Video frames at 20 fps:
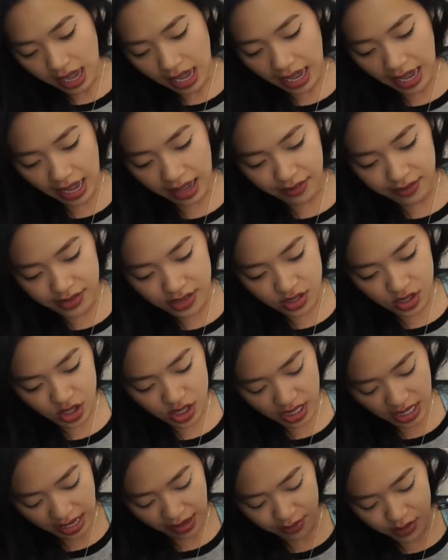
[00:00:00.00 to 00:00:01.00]
I
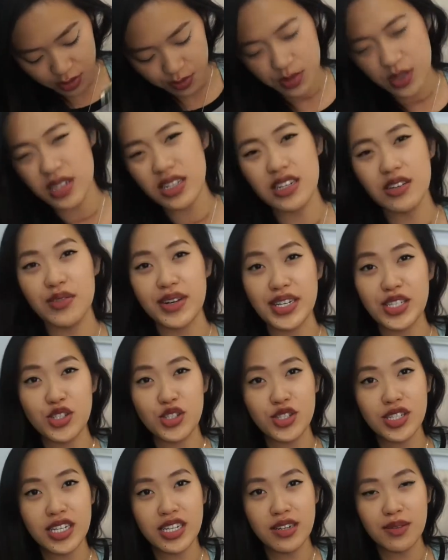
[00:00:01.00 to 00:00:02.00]
actually have to put an
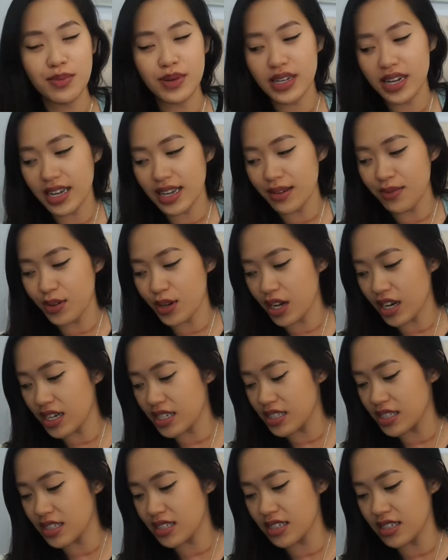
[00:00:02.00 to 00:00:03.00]
eraser in here, but I
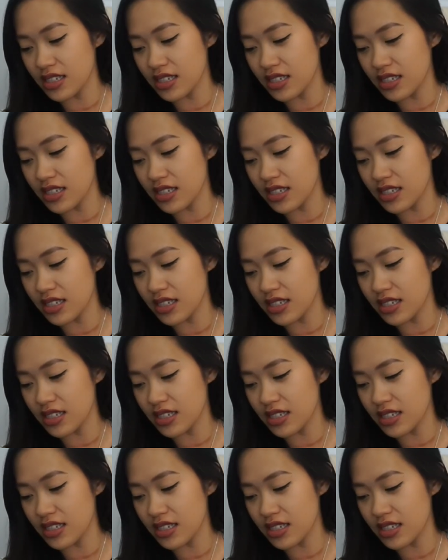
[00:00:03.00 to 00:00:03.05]
forgot.